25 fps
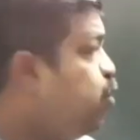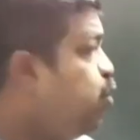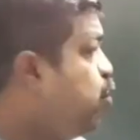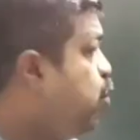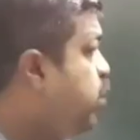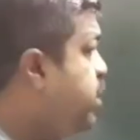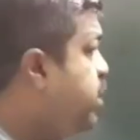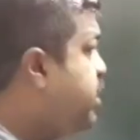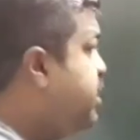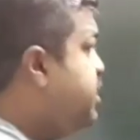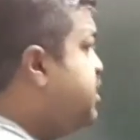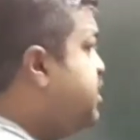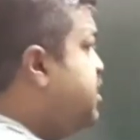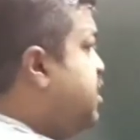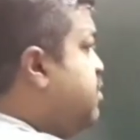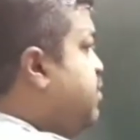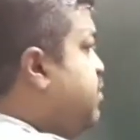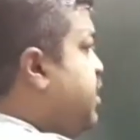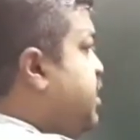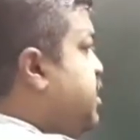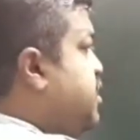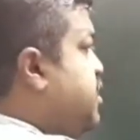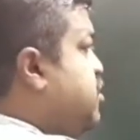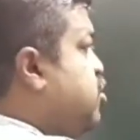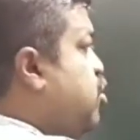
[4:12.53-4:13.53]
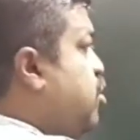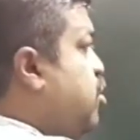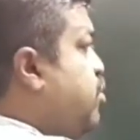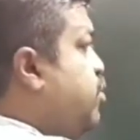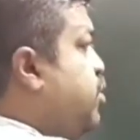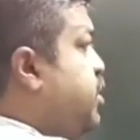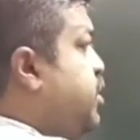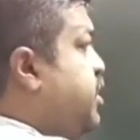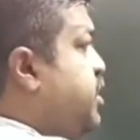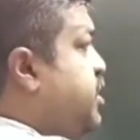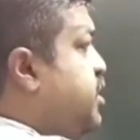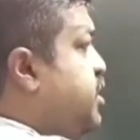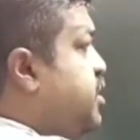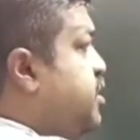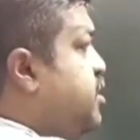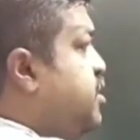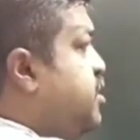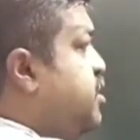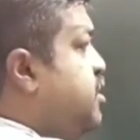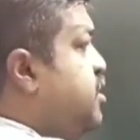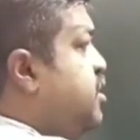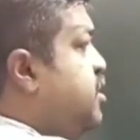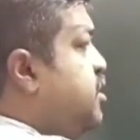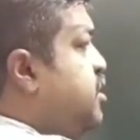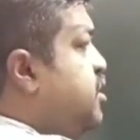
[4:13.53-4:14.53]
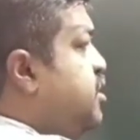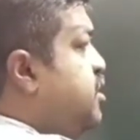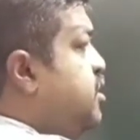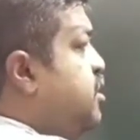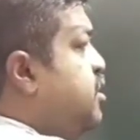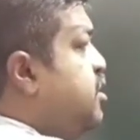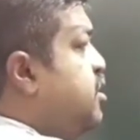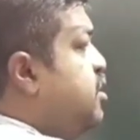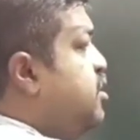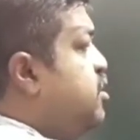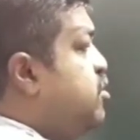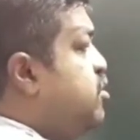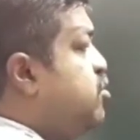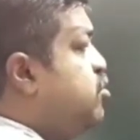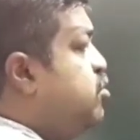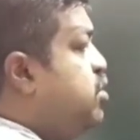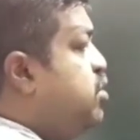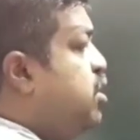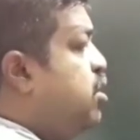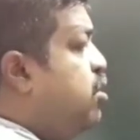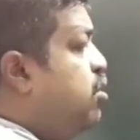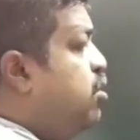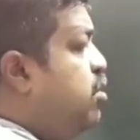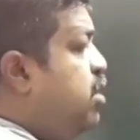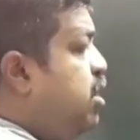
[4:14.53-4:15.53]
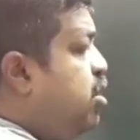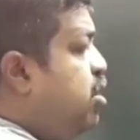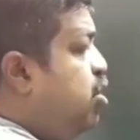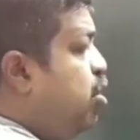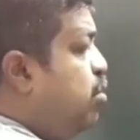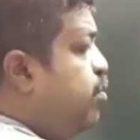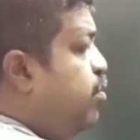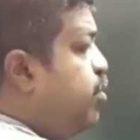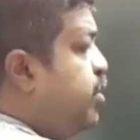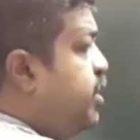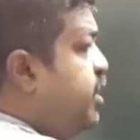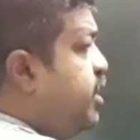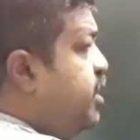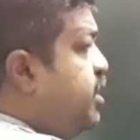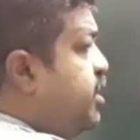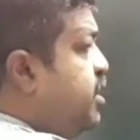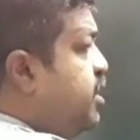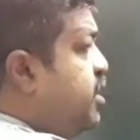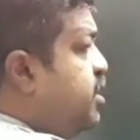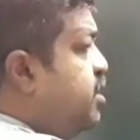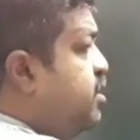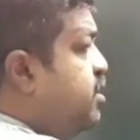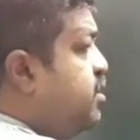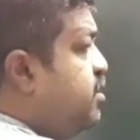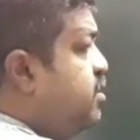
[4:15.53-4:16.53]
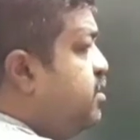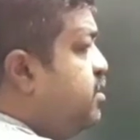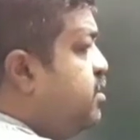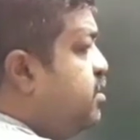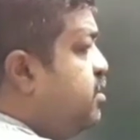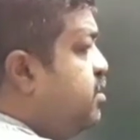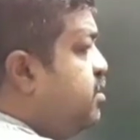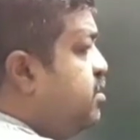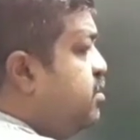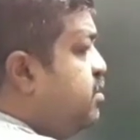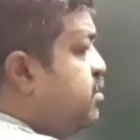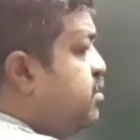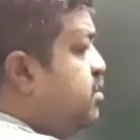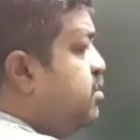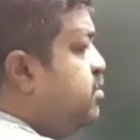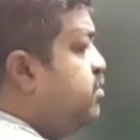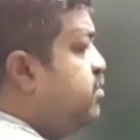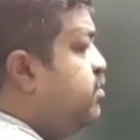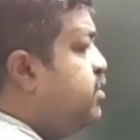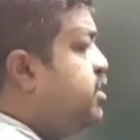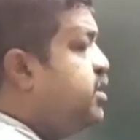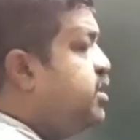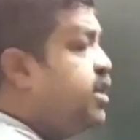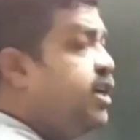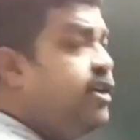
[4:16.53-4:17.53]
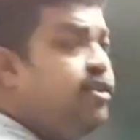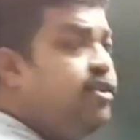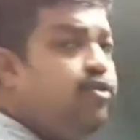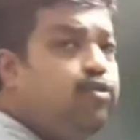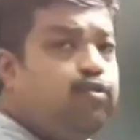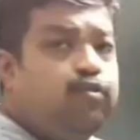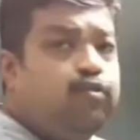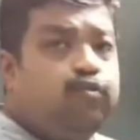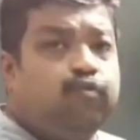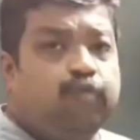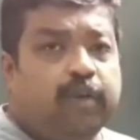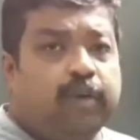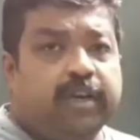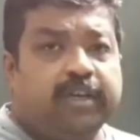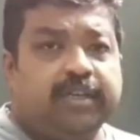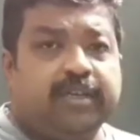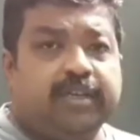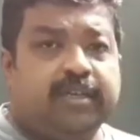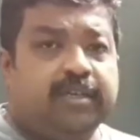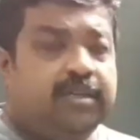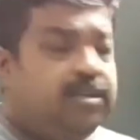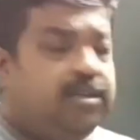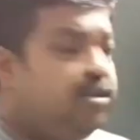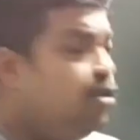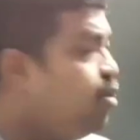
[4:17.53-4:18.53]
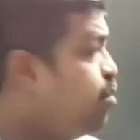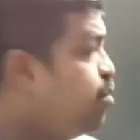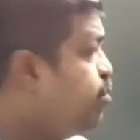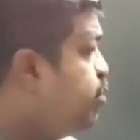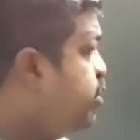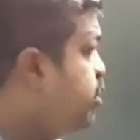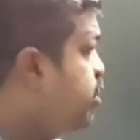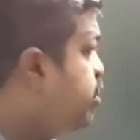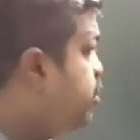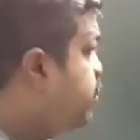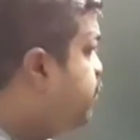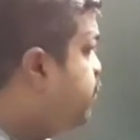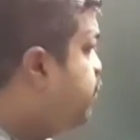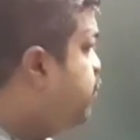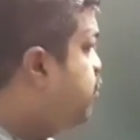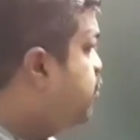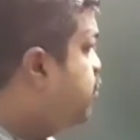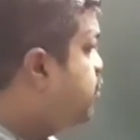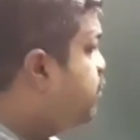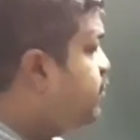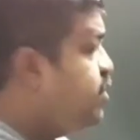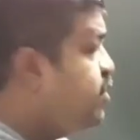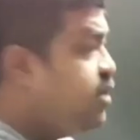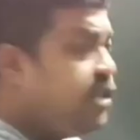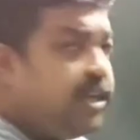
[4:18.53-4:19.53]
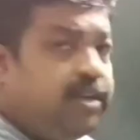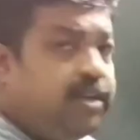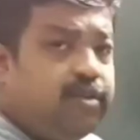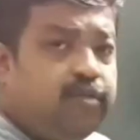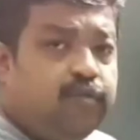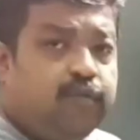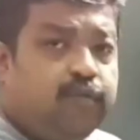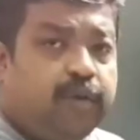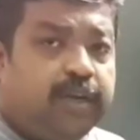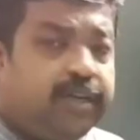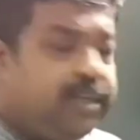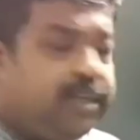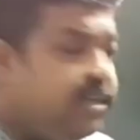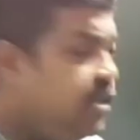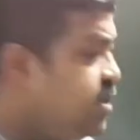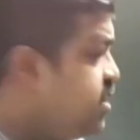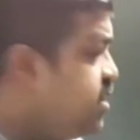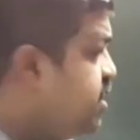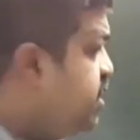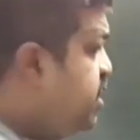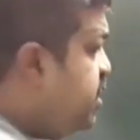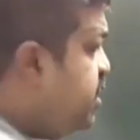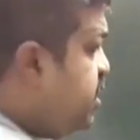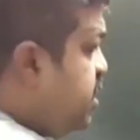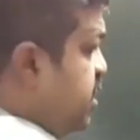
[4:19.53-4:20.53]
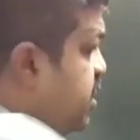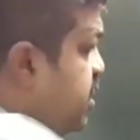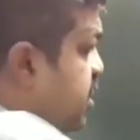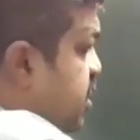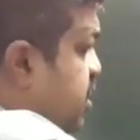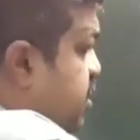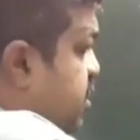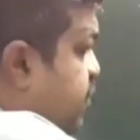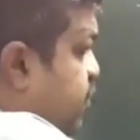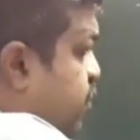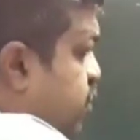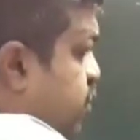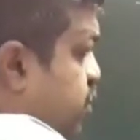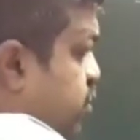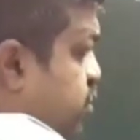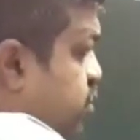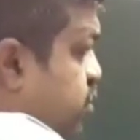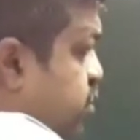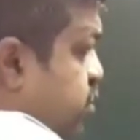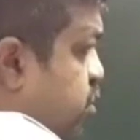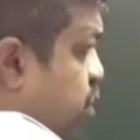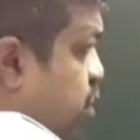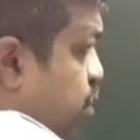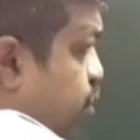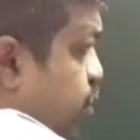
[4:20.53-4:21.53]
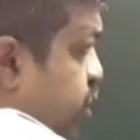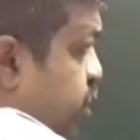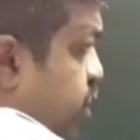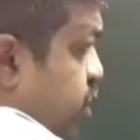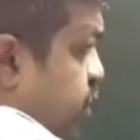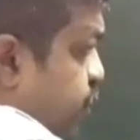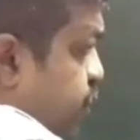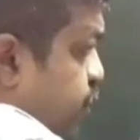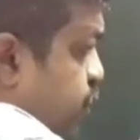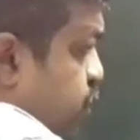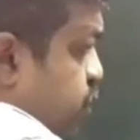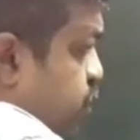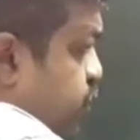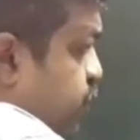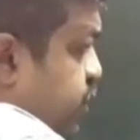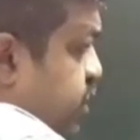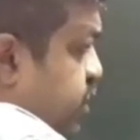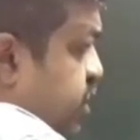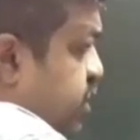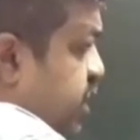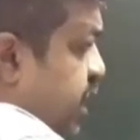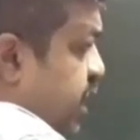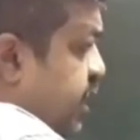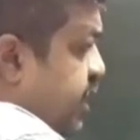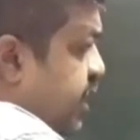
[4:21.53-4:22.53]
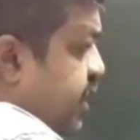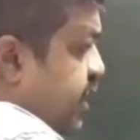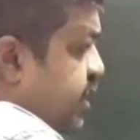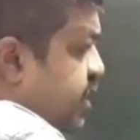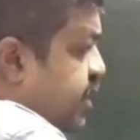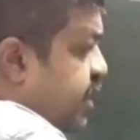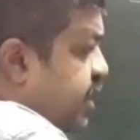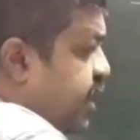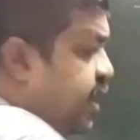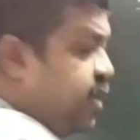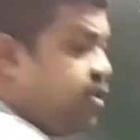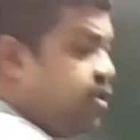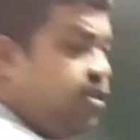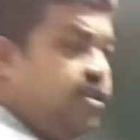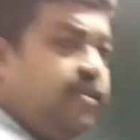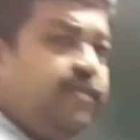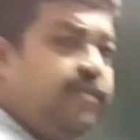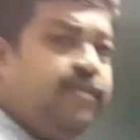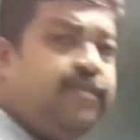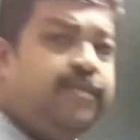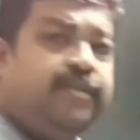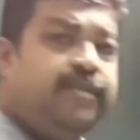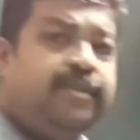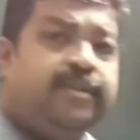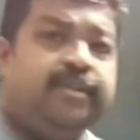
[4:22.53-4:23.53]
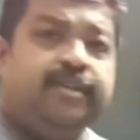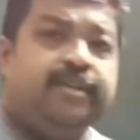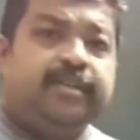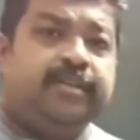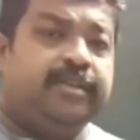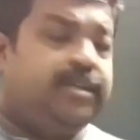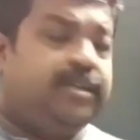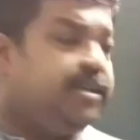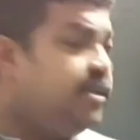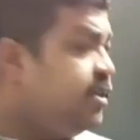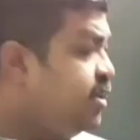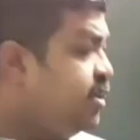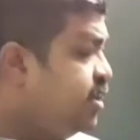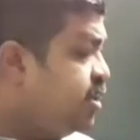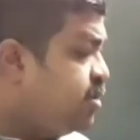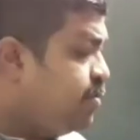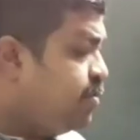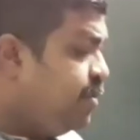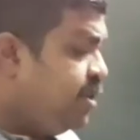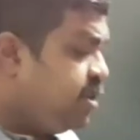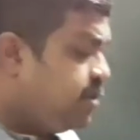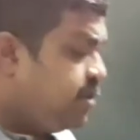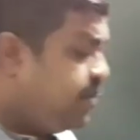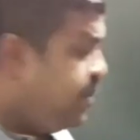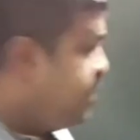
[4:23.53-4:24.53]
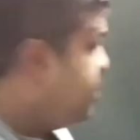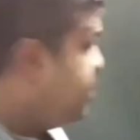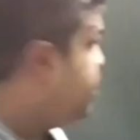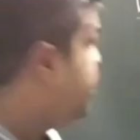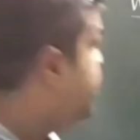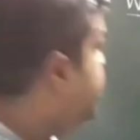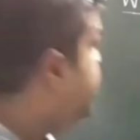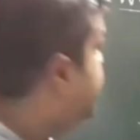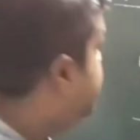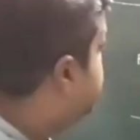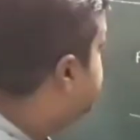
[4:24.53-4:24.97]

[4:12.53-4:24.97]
No work is done by this component. So the only component which can do work, component of force which can do work, is the component of force which is acting in the direction of displacement.